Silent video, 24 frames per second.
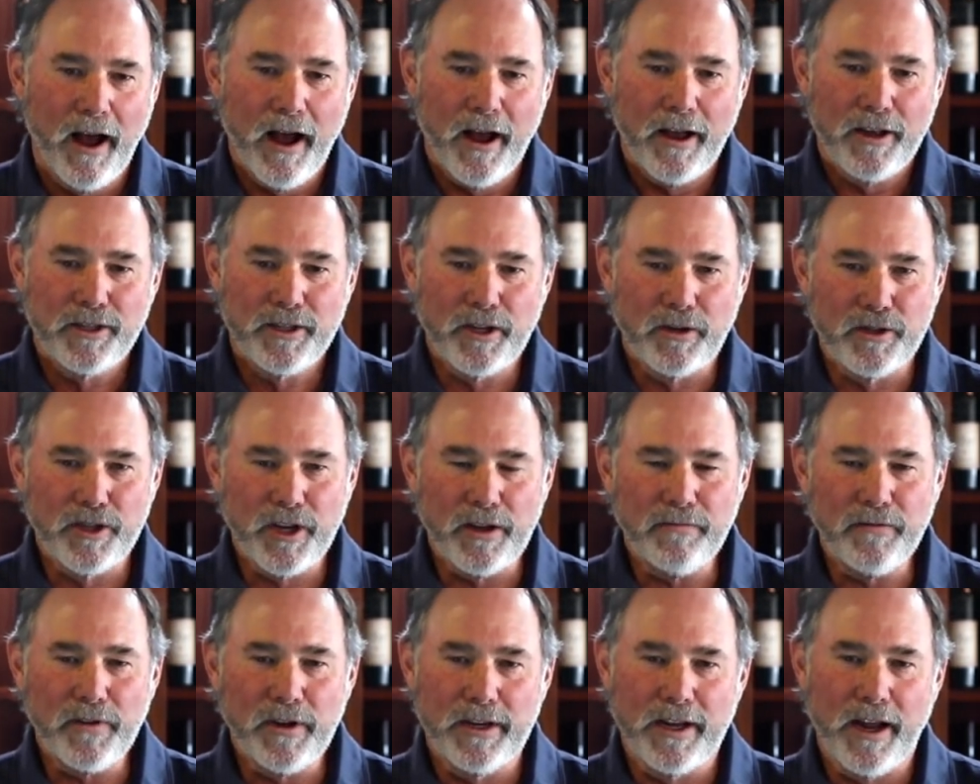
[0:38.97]
So
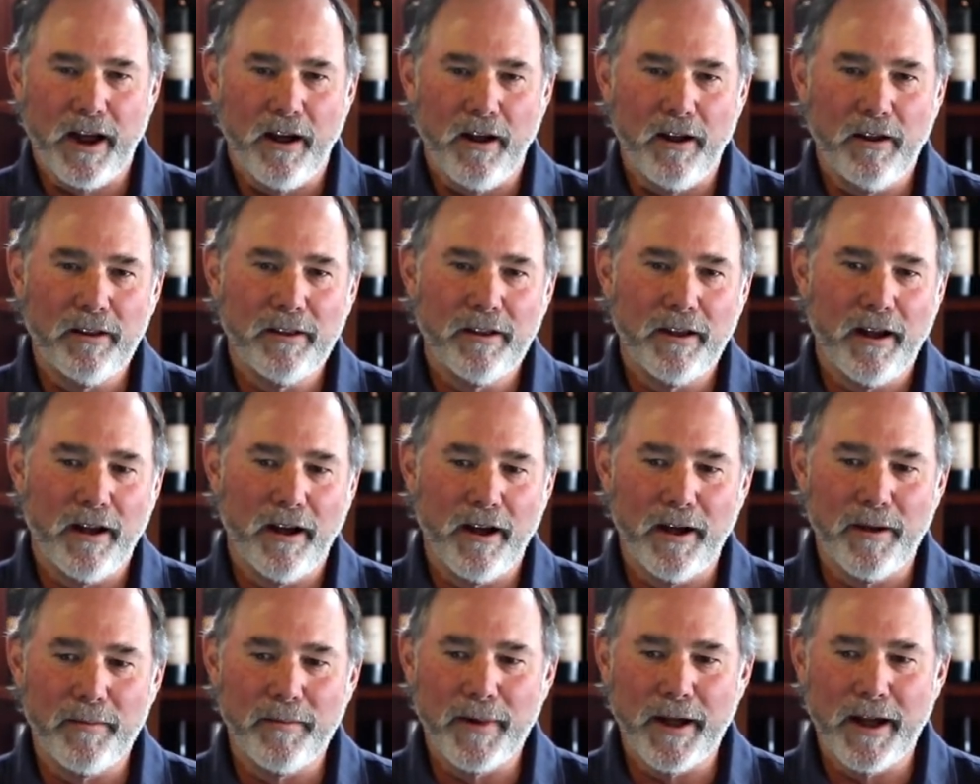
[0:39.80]

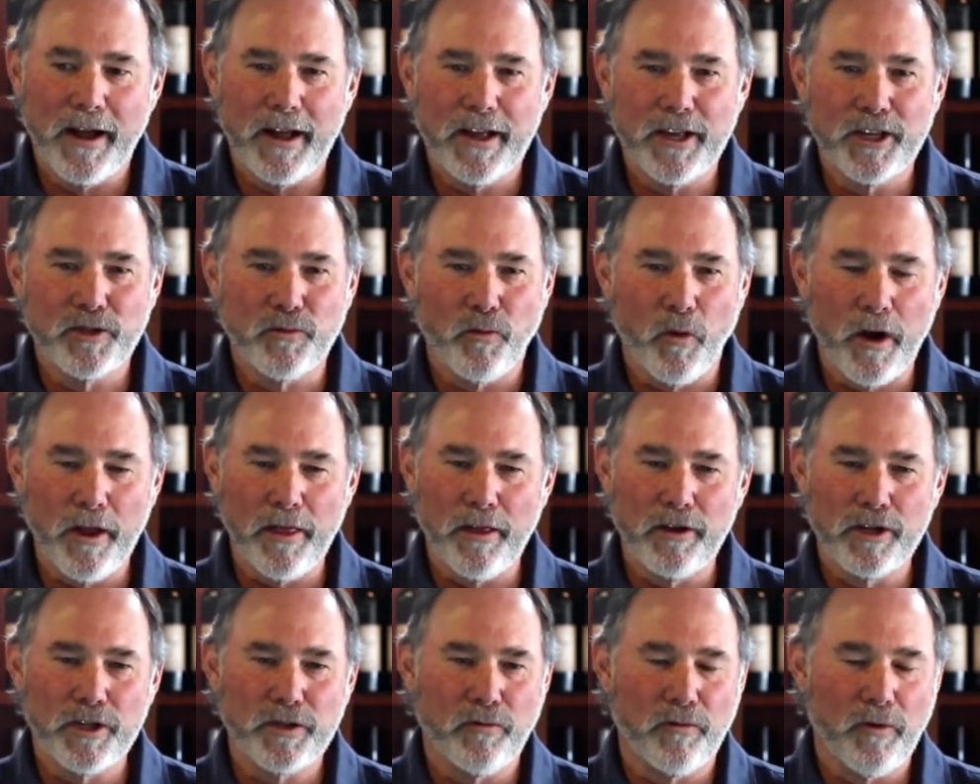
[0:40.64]
Zinfandel is one of
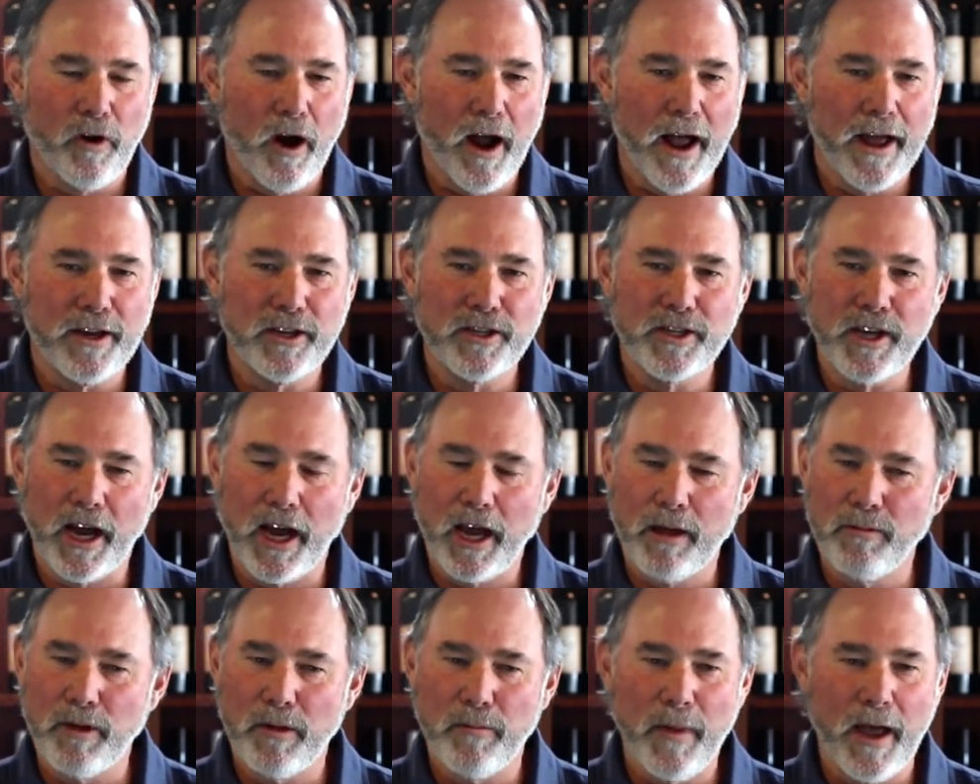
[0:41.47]
those varieties that can
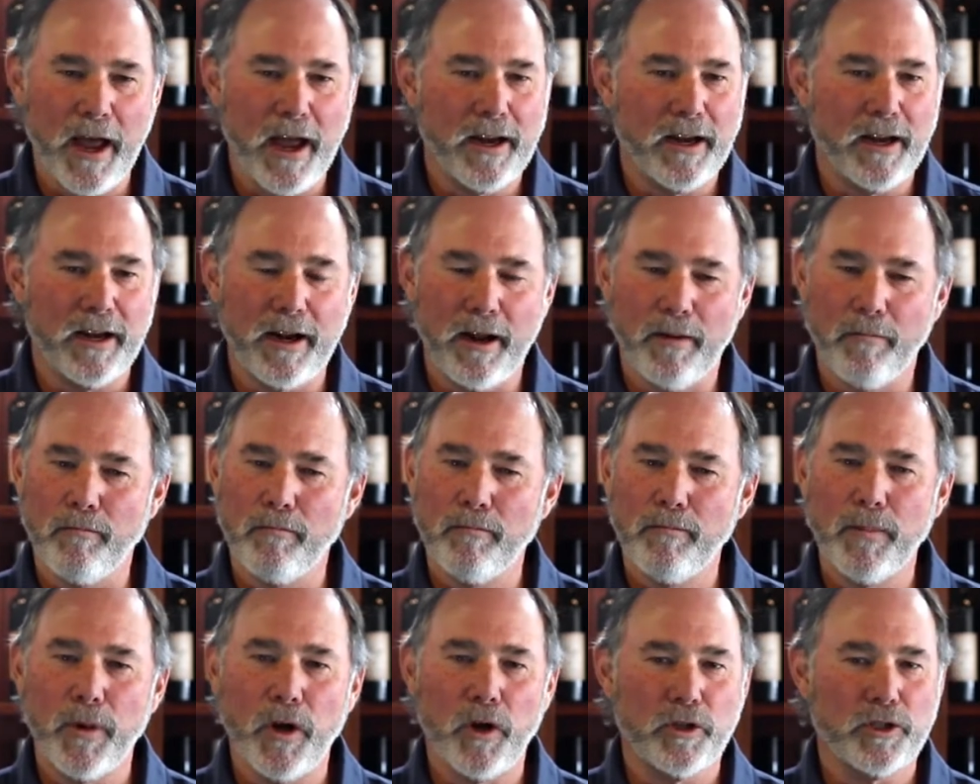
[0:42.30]
be made in a
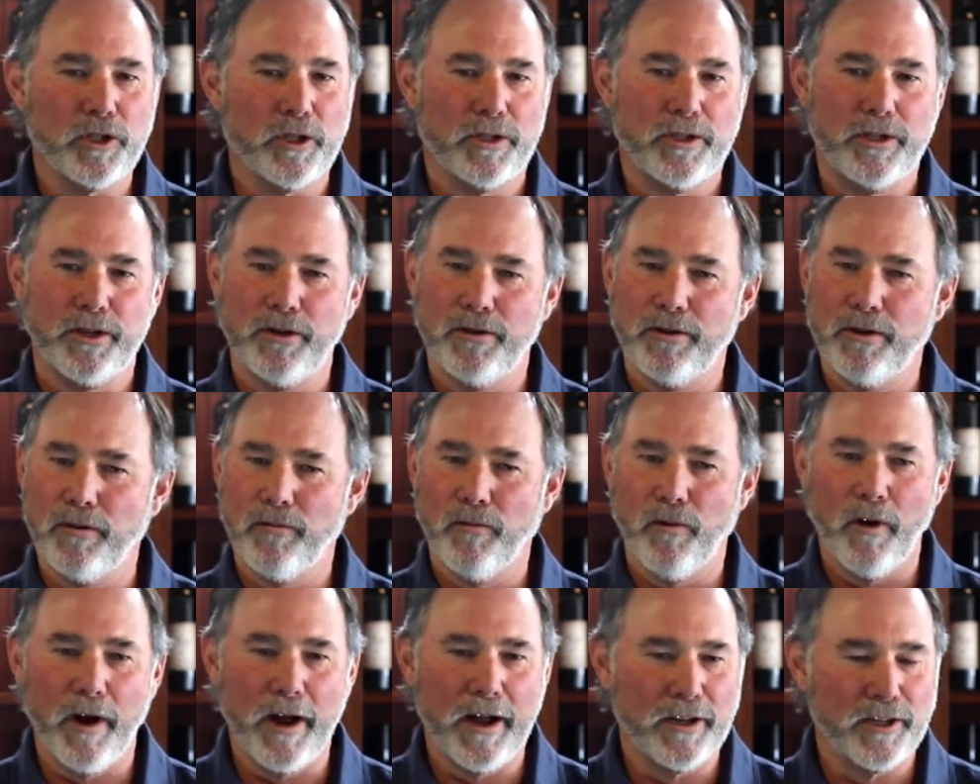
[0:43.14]
multitude of
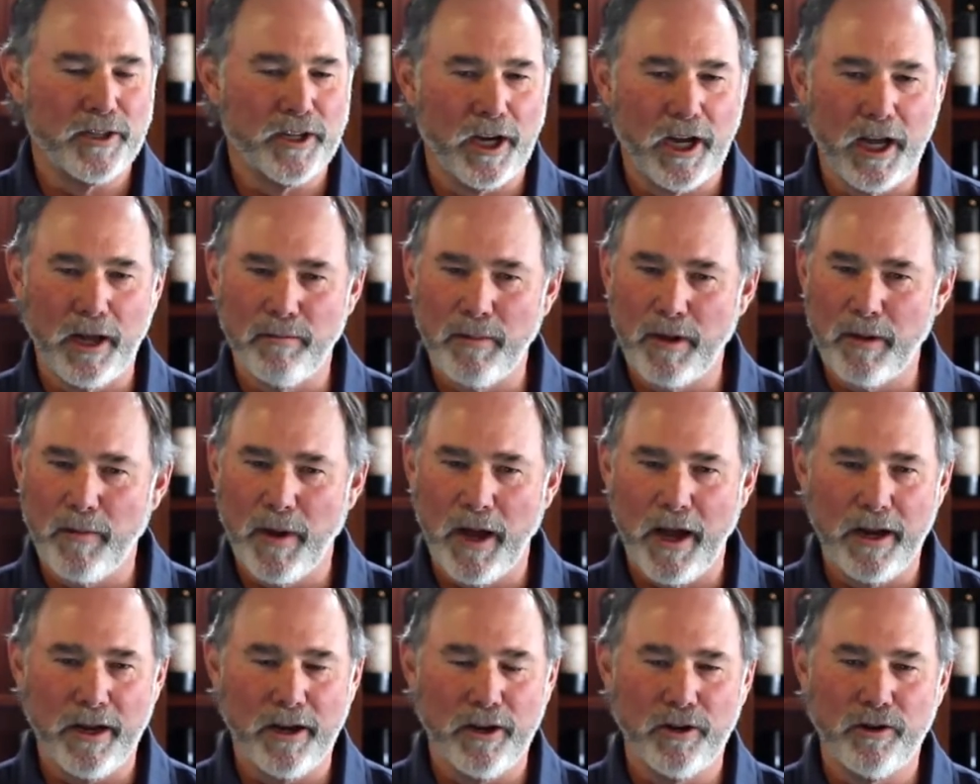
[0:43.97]
ways. It can be
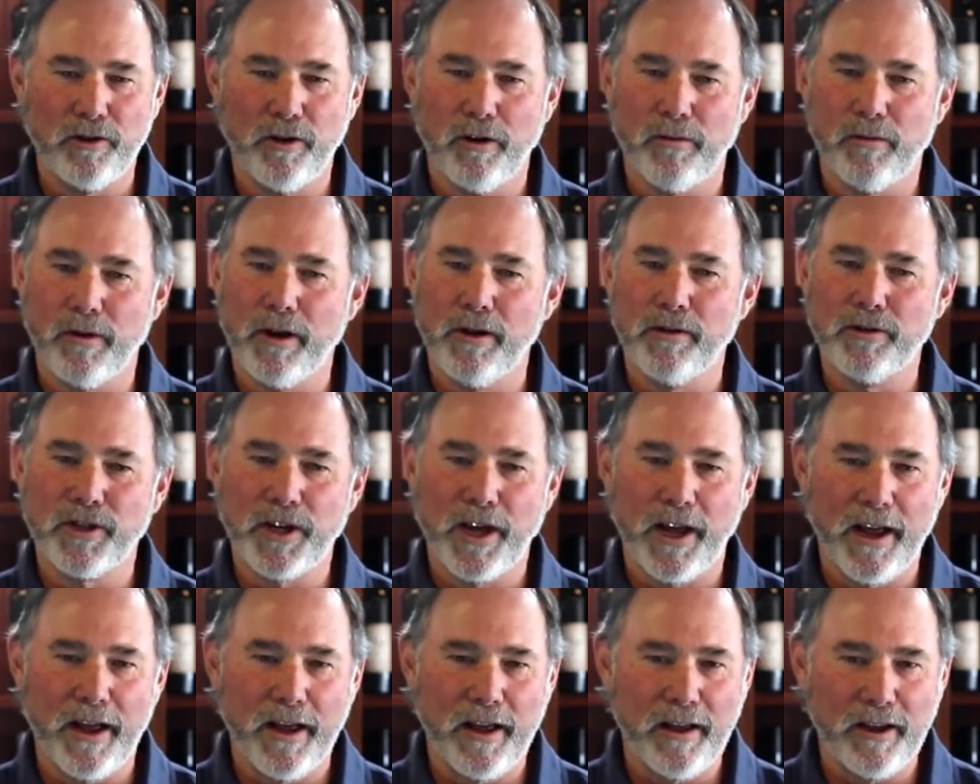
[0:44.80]
made into a
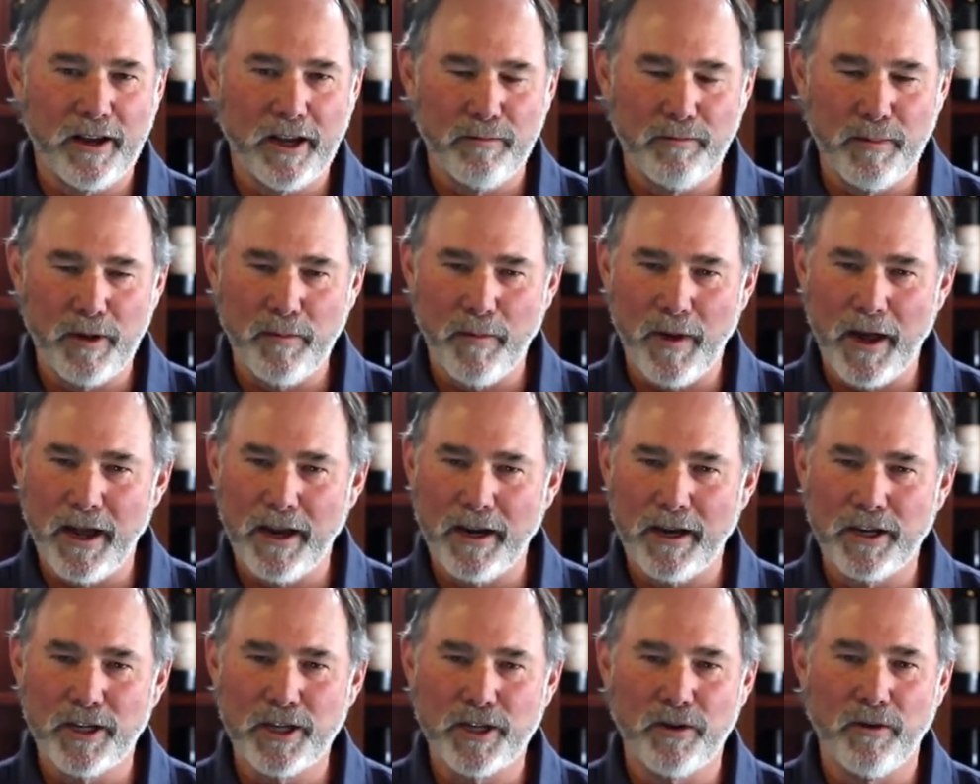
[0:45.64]
rosé, it can be made
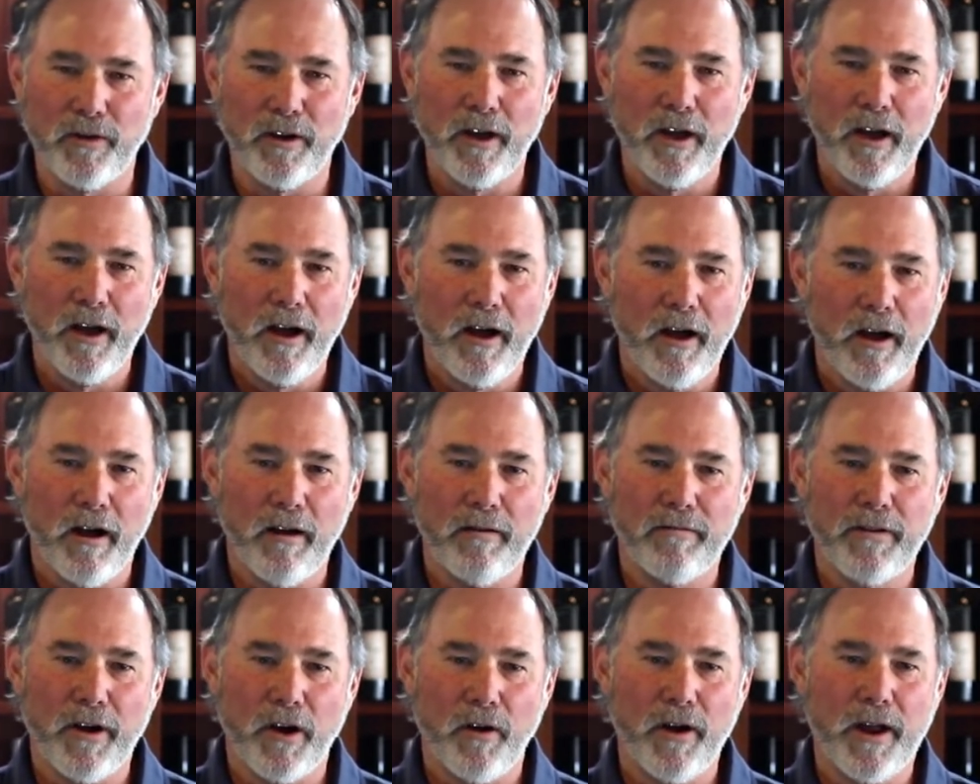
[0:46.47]
into a
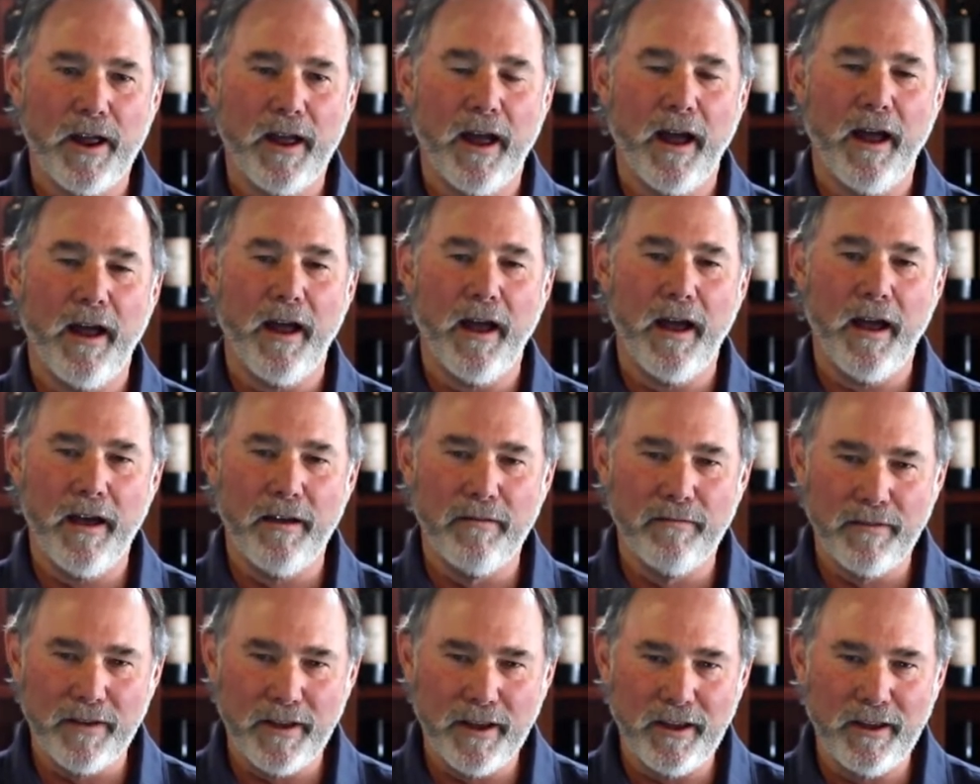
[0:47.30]
very
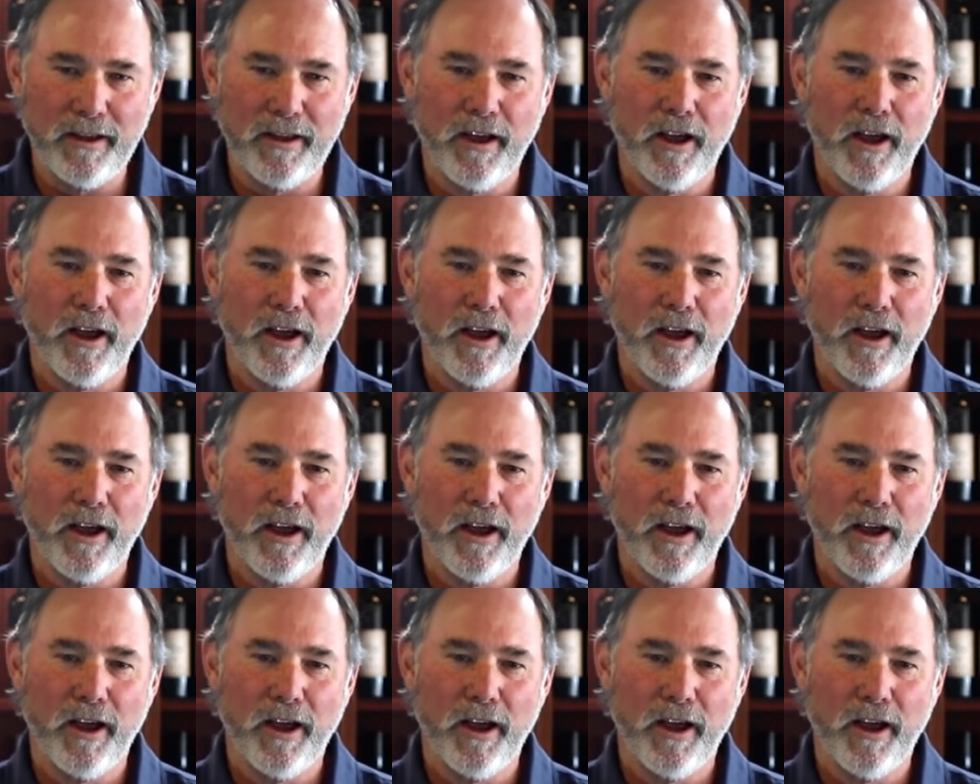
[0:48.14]
heavy,